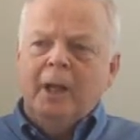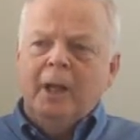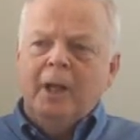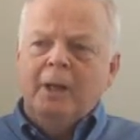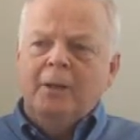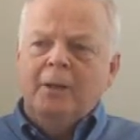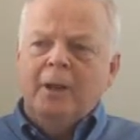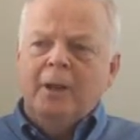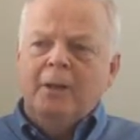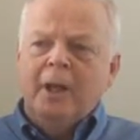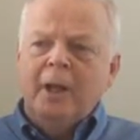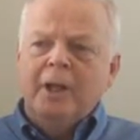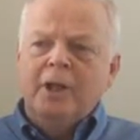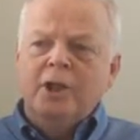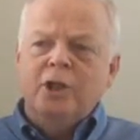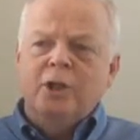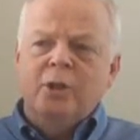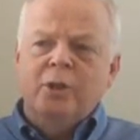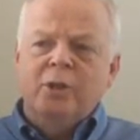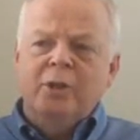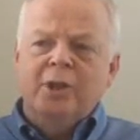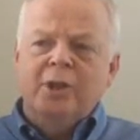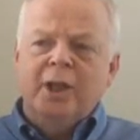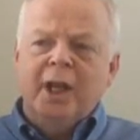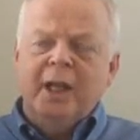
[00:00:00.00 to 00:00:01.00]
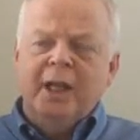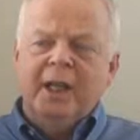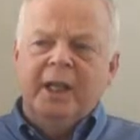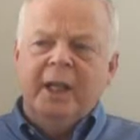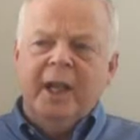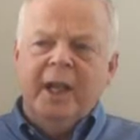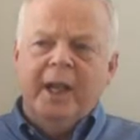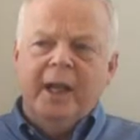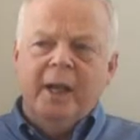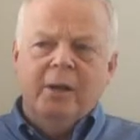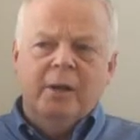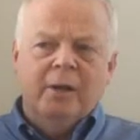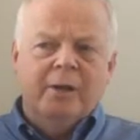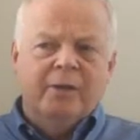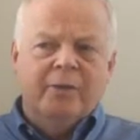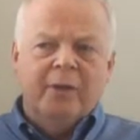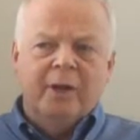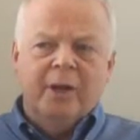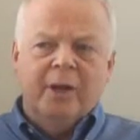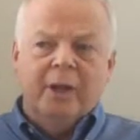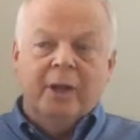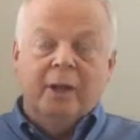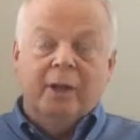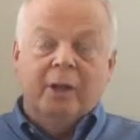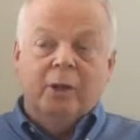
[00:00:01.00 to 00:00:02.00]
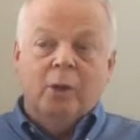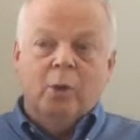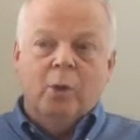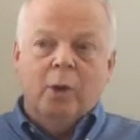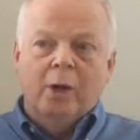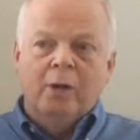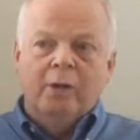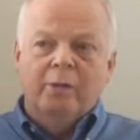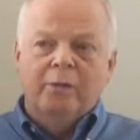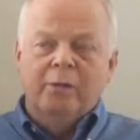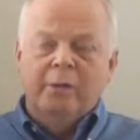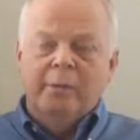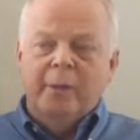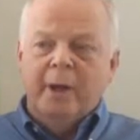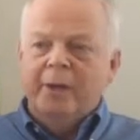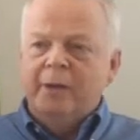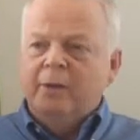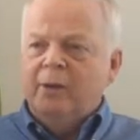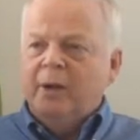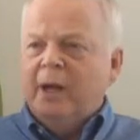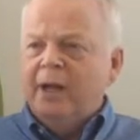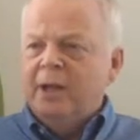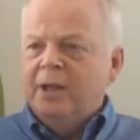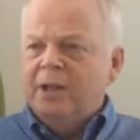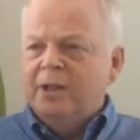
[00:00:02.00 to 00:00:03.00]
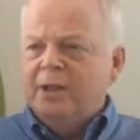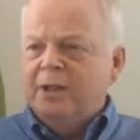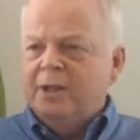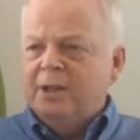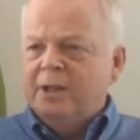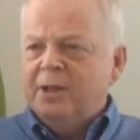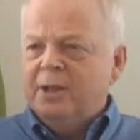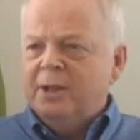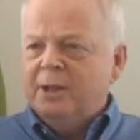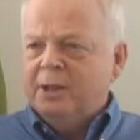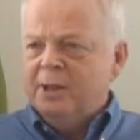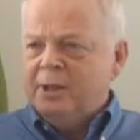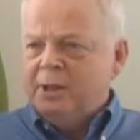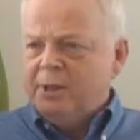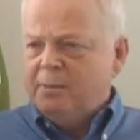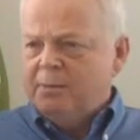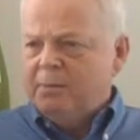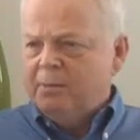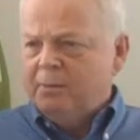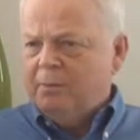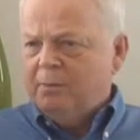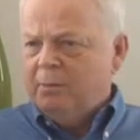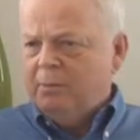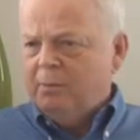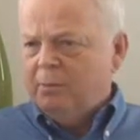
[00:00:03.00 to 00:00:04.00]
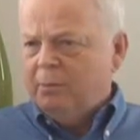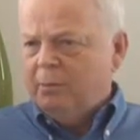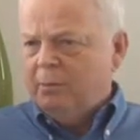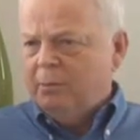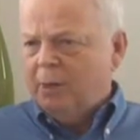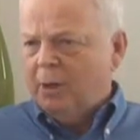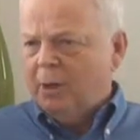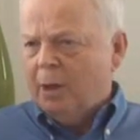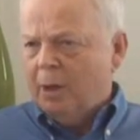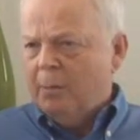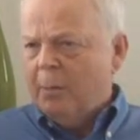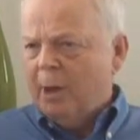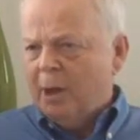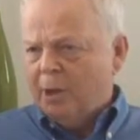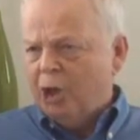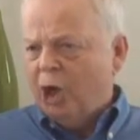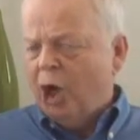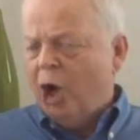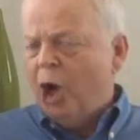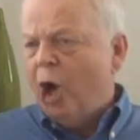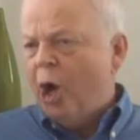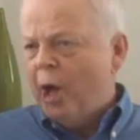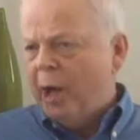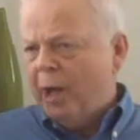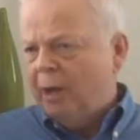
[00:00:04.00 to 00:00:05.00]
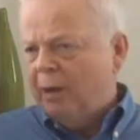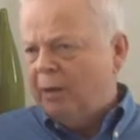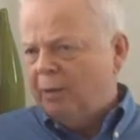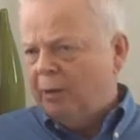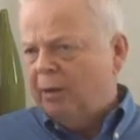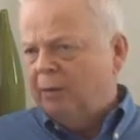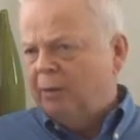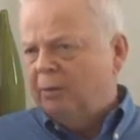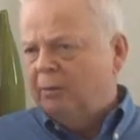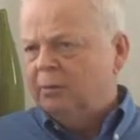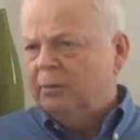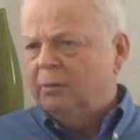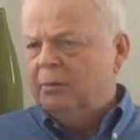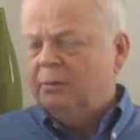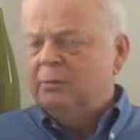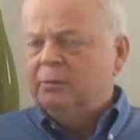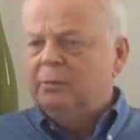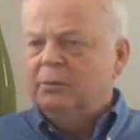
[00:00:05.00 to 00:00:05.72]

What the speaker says: that they should take care if they get a quote from other agents that's, you know, much higher than